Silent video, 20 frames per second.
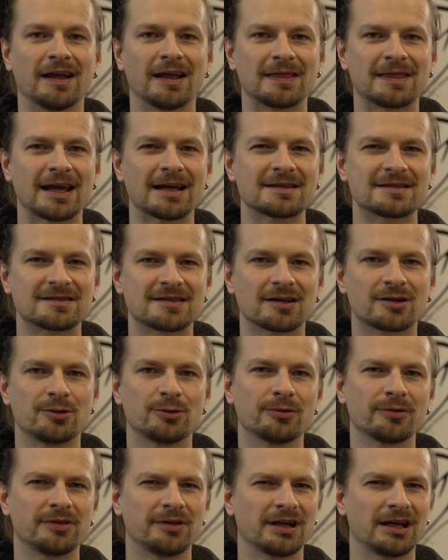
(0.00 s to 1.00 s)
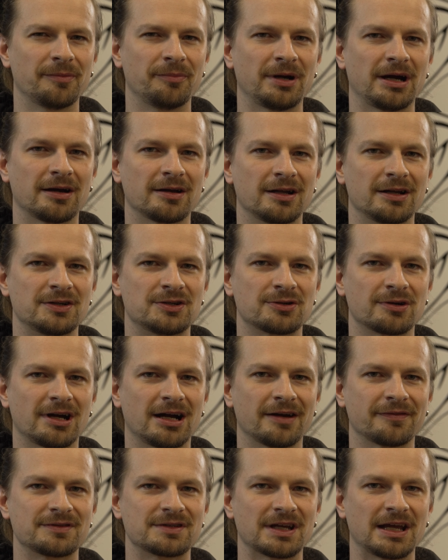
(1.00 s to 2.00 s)
that's the cool thing about a
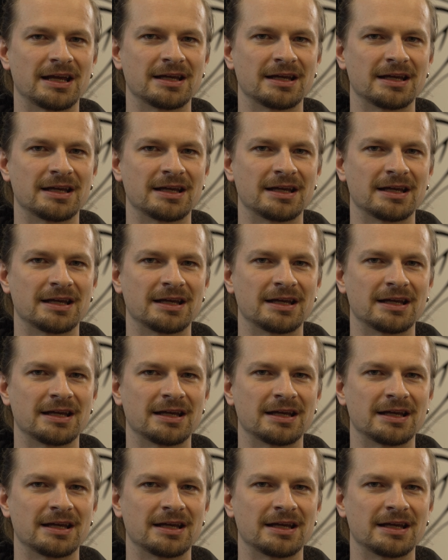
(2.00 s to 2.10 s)
draft,